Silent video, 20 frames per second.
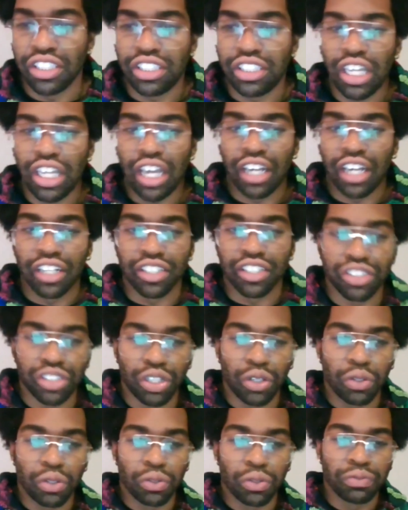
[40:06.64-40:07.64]
yeah.
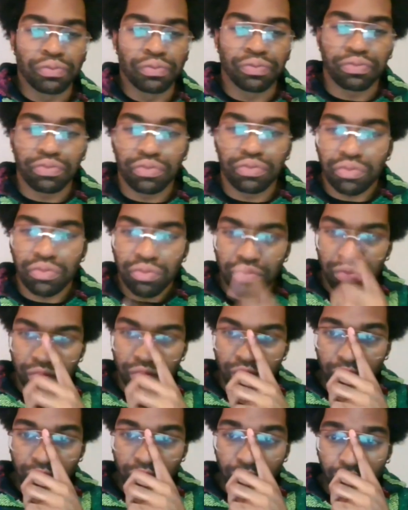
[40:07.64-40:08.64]
So,
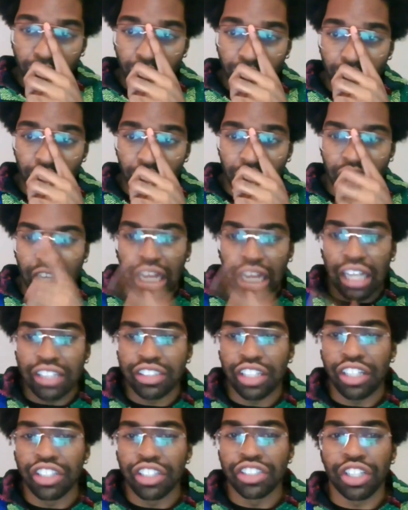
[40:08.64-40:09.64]
and I
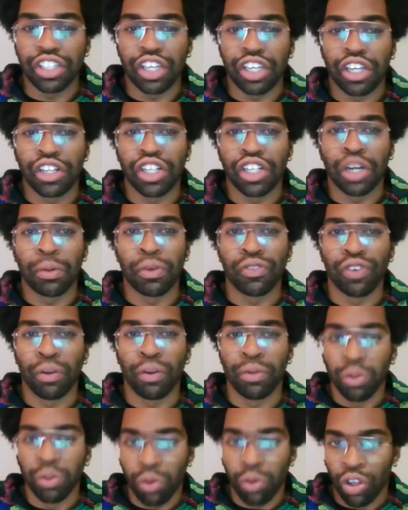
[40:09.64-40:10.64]
say this again coming
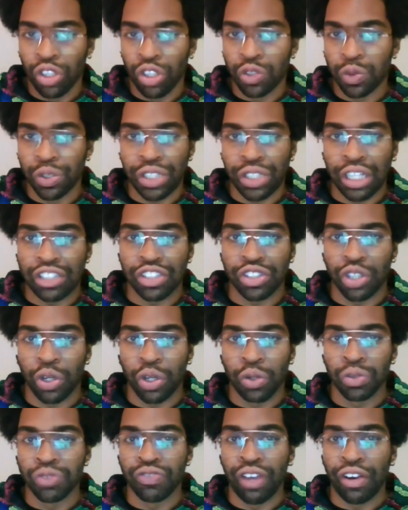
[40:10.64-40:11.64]
from New Orleans, which has its
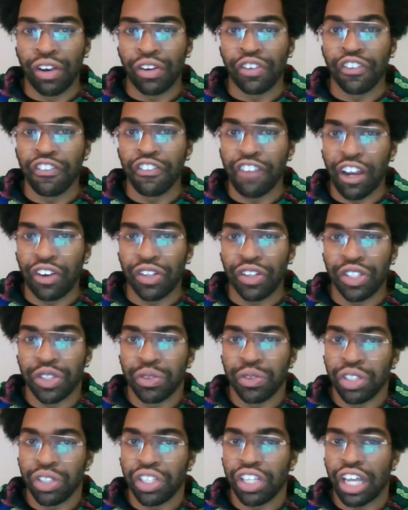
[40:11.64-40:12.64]
own very, very
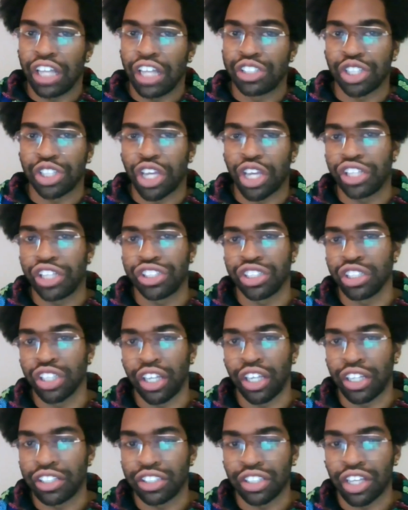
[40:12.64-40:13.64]
unique education
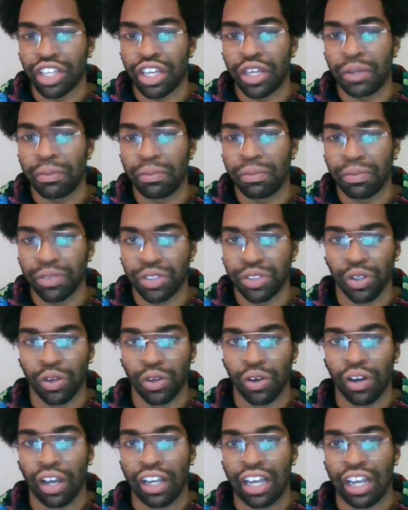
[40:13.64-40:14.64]
landscape.
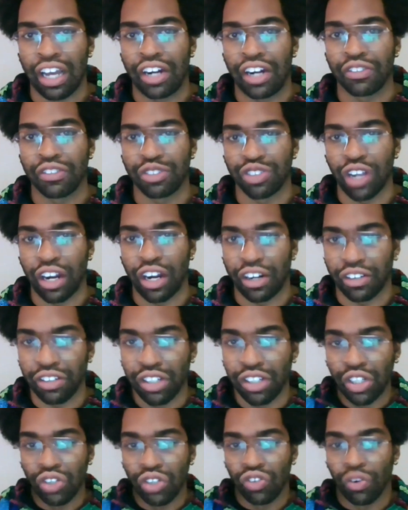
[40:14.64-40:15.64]
So I kind of try to
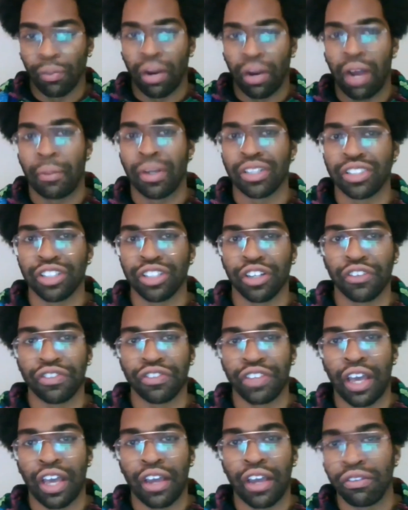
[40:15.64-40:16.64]
remind myself
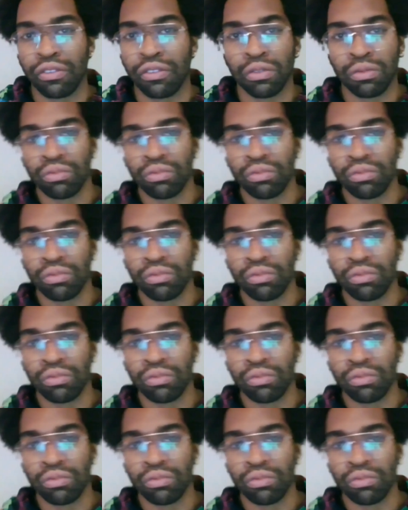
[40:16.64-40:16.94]
that